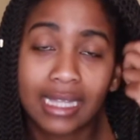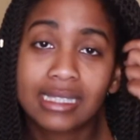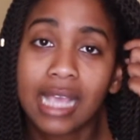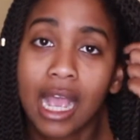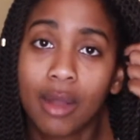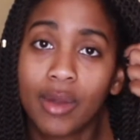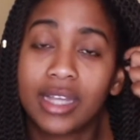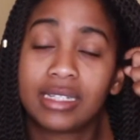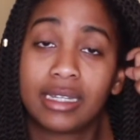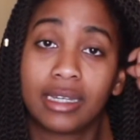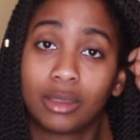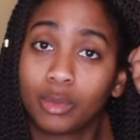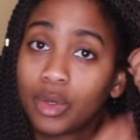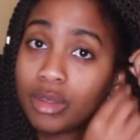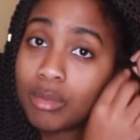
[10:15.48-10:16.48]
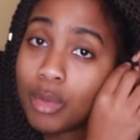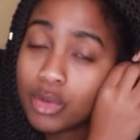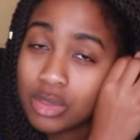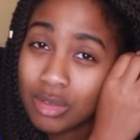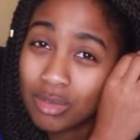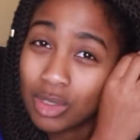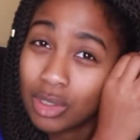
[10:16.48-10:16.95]
how I dealt with
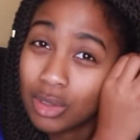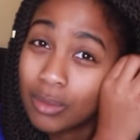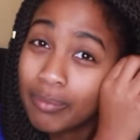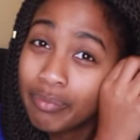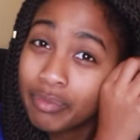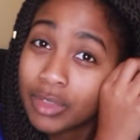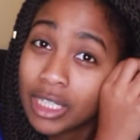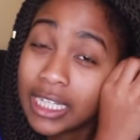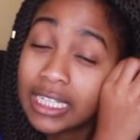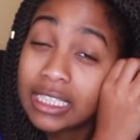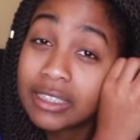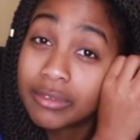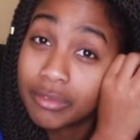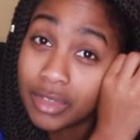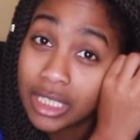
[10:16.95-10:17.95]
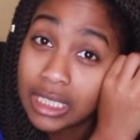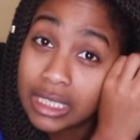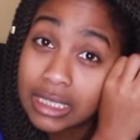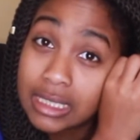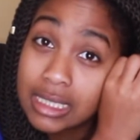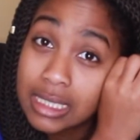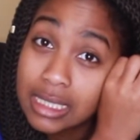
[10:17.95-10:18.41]
most of the
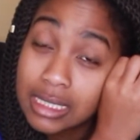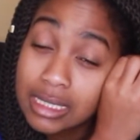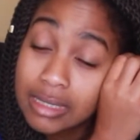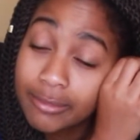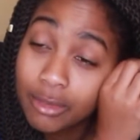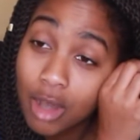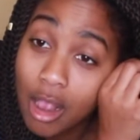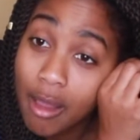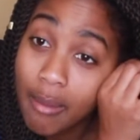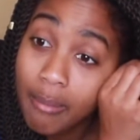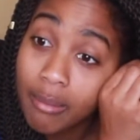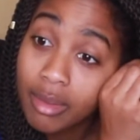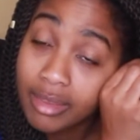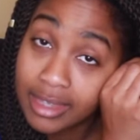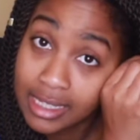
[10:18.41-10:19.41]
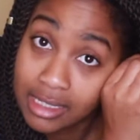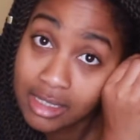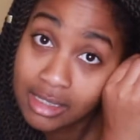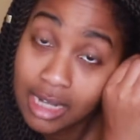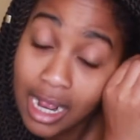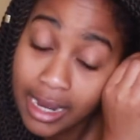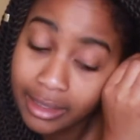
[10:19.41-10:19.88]
inconveniences from this
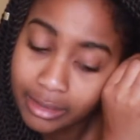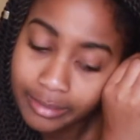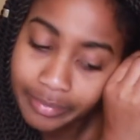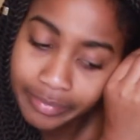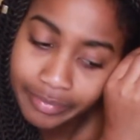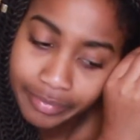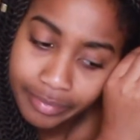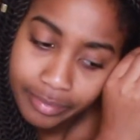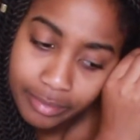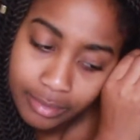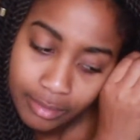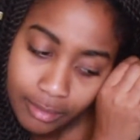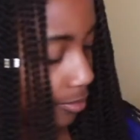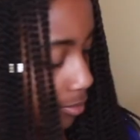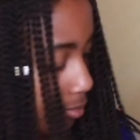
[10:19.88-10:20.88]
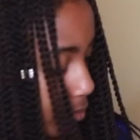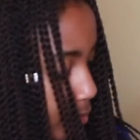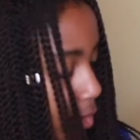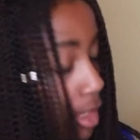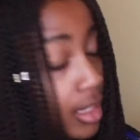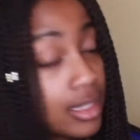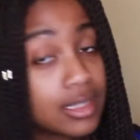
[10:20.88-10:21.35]
style.
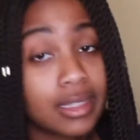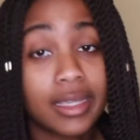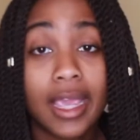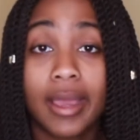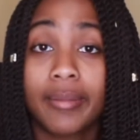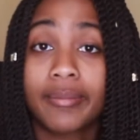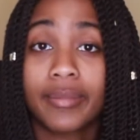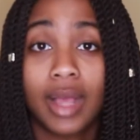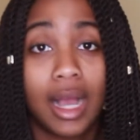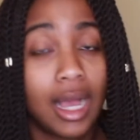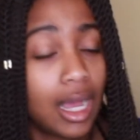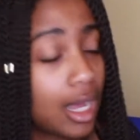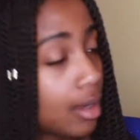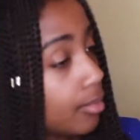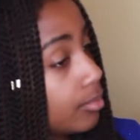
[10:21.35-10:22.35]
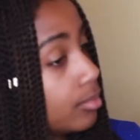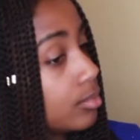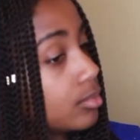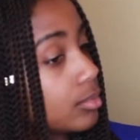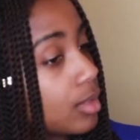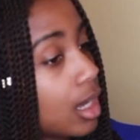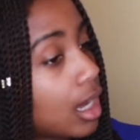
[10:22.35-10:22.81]
So yeah, I'm
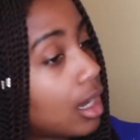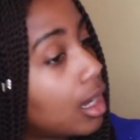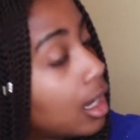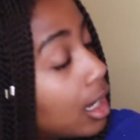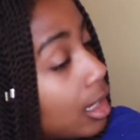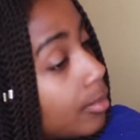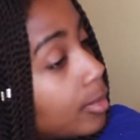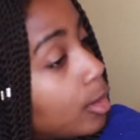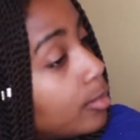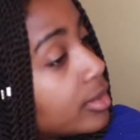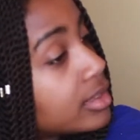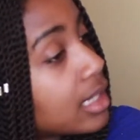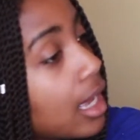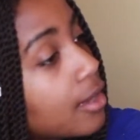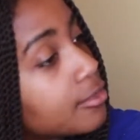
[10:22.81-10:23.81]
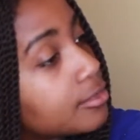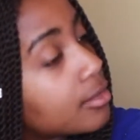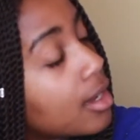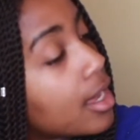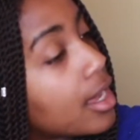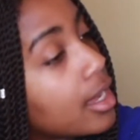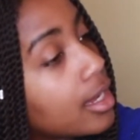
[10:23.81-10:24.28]
almost
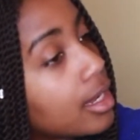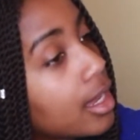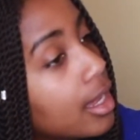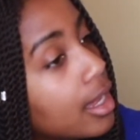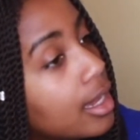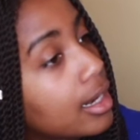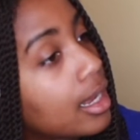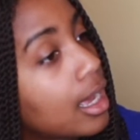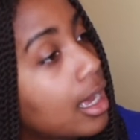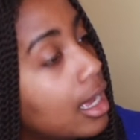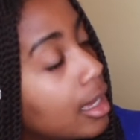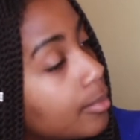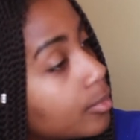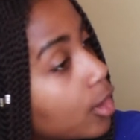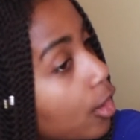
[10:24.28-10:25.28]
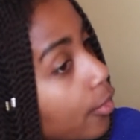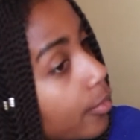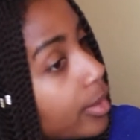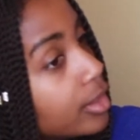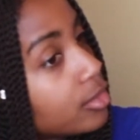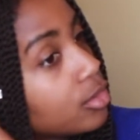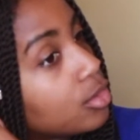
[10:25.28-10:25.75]
halfway, and I'm
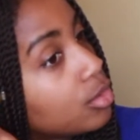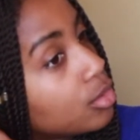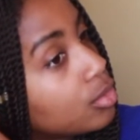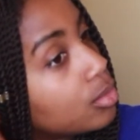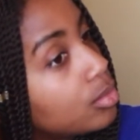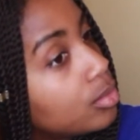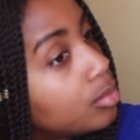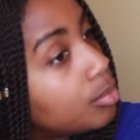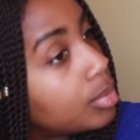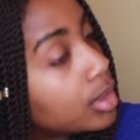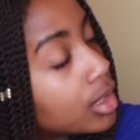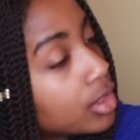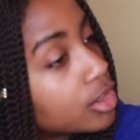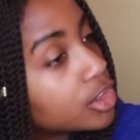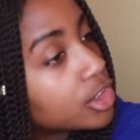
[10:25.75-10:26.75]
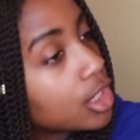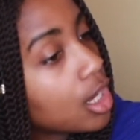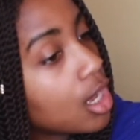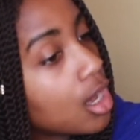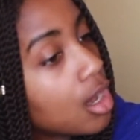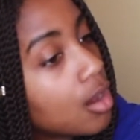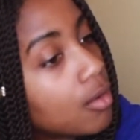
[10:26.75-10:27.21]
going to put on a
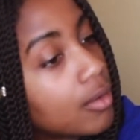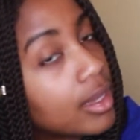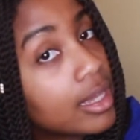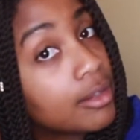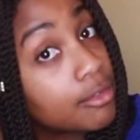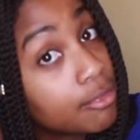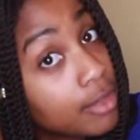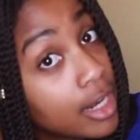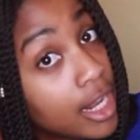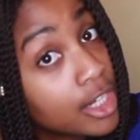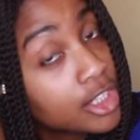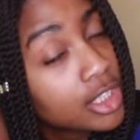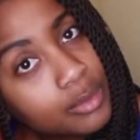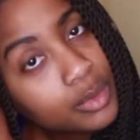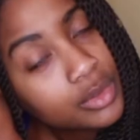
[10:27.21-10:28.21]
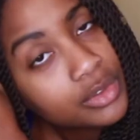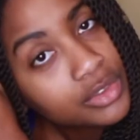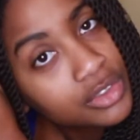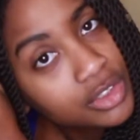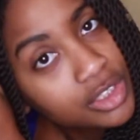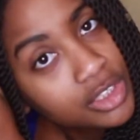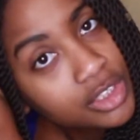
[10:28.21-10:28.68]
show and finish. We'll
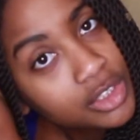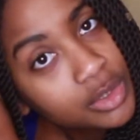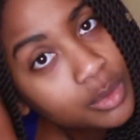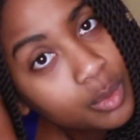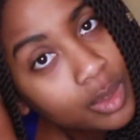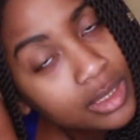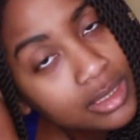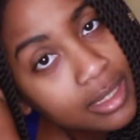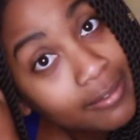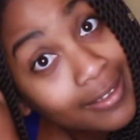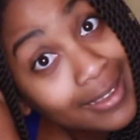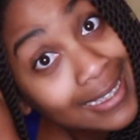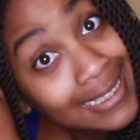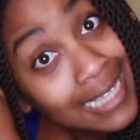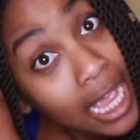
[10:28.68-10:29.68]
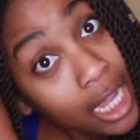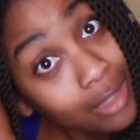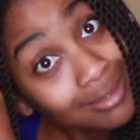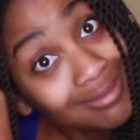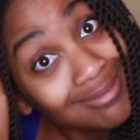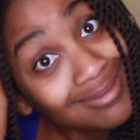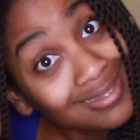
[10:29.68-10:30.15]
see you once everything's
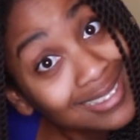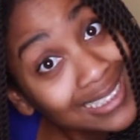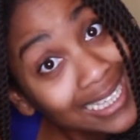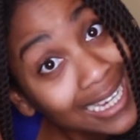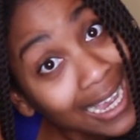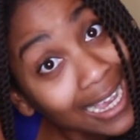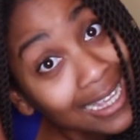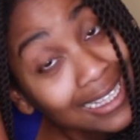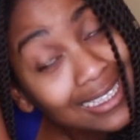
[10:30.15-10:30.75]
out. See ya.